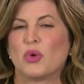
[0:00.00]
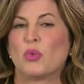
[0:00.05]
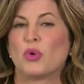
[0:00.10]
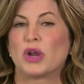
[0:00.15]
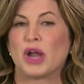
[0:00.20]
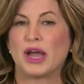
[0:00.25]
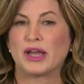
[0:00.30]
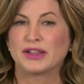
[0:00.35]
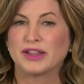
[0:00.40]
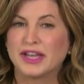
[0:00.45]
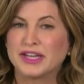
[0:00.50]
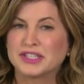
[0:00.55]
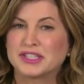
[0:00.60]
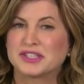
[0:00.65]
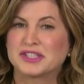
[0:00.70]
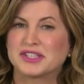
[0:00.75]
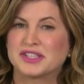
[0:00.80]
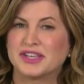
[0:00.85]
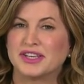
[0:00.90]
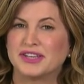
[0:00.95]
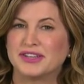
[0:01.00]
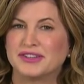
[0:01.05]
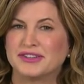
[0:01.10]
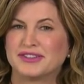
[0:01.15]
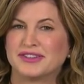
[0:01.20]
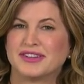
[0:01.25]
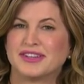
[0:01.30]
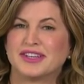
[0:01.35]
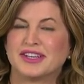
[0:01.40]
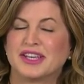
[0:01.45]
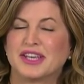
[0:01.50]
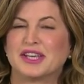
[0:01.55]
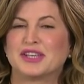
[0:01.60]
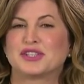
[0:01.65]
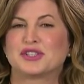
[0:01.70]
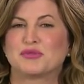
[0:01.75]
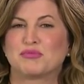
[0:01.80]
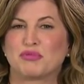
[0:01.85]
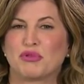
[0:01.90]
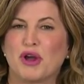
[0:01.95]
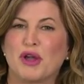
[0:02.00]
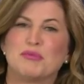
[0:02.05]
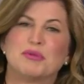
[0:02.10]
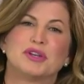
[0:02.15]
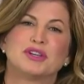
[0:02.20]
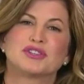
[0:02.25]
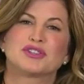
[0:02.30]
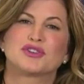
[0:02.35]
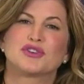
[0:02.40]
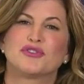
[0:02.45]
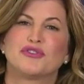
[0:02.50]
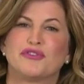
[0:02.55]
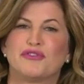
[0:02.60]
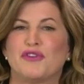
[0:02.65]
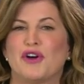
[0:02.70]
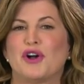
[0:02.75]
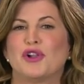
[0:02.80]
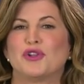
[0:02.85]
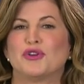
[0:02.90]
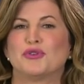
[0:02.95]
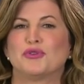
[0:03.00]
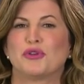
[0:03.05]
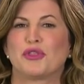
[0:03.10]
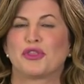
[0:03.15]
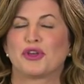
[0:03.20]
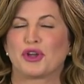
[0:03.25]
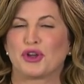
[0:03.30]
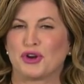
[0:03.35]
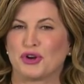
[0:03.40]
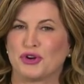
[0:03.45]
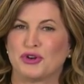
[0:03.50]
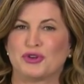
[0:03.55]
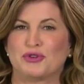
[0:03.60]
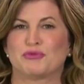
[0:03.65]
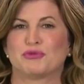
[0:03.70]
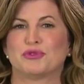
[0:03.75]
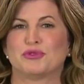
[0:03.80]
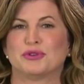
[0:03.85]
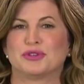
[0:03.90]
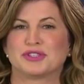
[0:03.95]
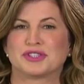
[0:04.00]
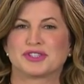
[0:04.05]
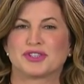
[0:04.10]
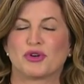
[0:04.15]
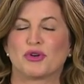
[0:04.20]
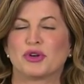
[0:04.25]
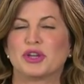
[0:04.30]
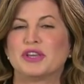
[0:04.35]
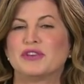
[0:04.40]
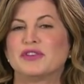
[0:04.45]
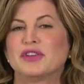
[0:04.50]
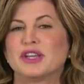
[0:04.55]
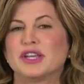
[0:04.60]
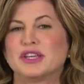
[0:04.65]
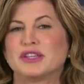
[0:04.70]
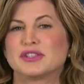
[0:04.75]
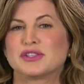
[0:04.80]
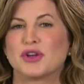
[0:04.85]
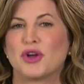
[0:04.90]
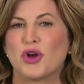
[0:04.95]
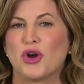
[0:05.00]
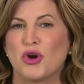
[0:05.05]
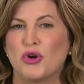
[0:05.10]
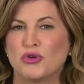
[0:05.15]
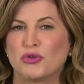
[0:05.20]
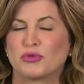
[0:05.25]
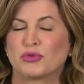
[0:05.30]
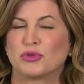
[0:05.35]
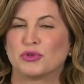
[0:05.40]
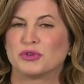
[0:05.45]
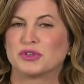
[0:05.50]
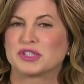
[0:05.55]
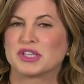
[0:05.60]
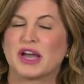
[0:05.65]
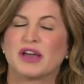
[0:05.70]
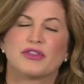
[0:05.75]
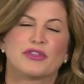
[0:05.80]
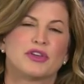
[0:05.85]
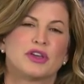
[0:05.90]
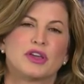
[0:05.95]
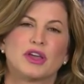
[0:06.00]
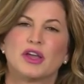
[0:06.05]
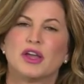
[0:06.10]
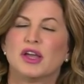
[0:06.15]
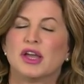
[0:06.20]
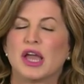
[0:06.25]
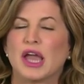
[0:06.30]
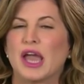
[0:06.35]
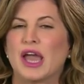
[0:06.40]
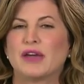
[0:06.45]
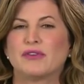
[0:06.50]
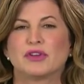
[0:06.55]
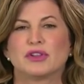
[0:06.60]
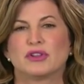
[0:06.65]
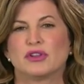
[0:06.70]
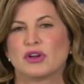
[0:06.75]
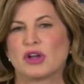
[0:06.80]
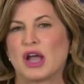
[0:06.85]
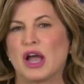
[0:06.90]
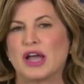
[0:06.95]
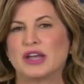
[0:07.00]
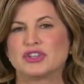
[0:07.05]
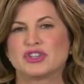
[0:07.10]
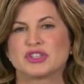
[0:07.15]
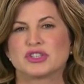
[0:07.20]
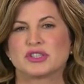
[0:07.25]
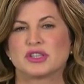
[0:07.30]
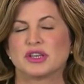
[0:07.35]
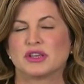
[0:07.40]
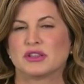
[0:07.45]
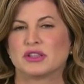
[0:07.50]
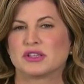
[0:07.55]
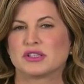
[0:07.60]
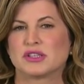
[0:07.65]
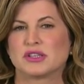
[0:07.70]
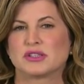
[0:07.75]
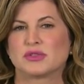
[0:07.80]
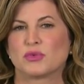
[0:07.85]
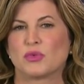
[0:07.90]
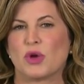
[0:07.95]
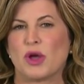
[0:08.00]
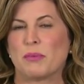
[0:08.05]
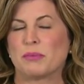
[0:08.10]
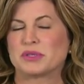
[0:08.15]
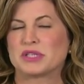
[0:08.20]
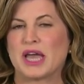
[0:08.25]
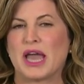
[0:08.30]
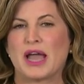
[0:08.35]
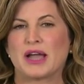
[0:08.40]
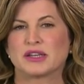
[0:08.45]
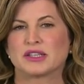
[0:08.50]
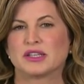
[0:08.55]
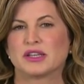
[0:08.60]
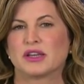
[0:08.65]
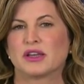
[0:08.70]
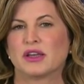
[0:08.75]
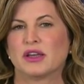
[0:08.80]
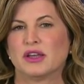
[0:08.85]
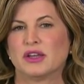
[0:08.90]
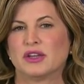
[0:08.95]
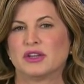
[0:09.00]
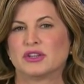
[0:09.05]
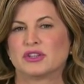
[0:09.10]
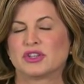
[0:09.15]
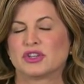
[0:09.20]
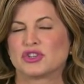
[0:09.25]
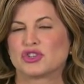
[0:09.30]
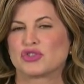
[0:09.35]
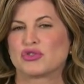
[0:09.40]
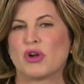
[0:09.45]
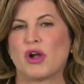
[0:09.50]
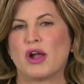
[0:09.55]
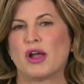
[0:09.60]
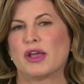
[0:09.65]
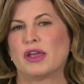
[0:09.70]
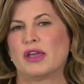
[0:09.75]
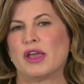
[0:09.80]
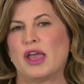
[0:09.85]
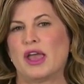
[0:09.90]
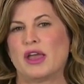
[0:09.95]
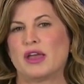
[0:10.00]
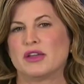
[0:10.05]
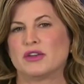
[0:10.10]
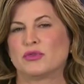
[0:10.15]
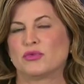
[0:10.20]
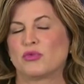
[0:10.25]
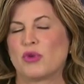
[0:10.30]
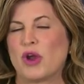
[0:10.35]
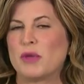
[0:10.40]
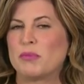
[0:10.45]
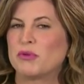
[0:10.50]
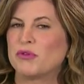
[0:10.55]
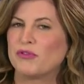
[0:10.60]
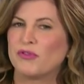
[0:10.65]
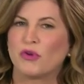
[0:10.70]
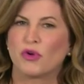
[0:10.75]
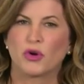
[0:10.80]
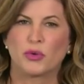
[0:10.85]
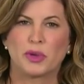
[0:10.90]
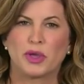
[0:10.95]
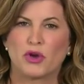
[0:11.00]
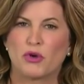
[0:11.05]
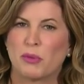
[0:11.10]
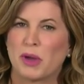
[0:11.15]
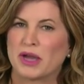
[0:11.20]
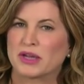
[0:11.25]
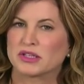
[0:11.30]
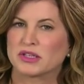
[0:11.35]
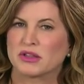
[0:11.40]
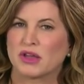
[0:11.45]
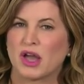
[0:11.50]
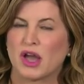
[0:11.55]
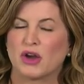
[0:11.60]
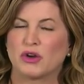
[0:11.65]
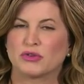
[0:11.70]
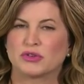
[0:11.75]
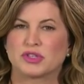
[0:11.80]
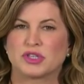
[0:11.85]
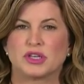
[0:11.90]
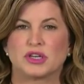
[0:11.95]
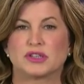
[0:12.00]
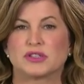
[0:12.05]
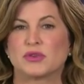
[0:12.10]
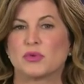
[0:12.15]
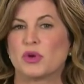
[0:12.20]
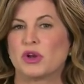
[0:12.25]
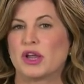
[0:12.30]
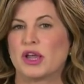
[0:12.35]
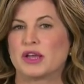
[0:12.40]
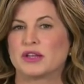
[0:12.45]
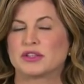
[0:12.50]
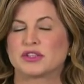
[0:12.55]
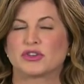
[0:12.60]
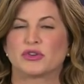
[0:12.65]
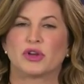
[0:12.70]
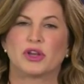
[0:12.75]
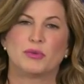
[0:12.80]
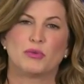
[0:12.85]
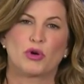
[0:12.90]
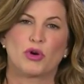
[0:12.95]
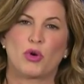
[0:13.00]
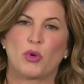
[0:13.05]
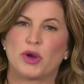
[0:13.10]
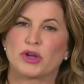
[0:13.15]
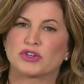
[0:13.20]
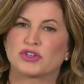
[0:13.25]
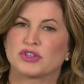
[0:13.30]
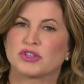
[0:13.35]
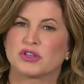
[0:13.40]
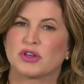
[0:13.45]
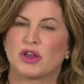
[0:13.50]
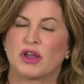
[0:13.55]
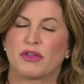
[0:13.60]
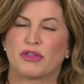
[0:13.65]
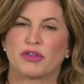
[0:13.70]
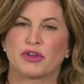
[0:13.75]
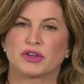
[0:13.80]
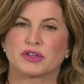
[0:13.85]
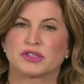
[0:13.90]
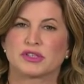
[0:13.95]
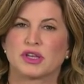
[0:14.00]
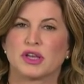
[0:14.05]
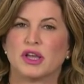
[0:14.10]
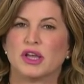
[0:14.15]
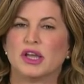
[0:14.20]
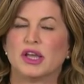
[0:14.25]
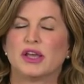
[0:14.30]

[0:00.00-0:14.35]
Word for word: What I'd like to see is the prime minister follow the current rules or even his own rules? I think, Evan, look, I just think this is a tactic to okay. try and right before we go back to the House, he doesn't want to answer any more questions on ethics.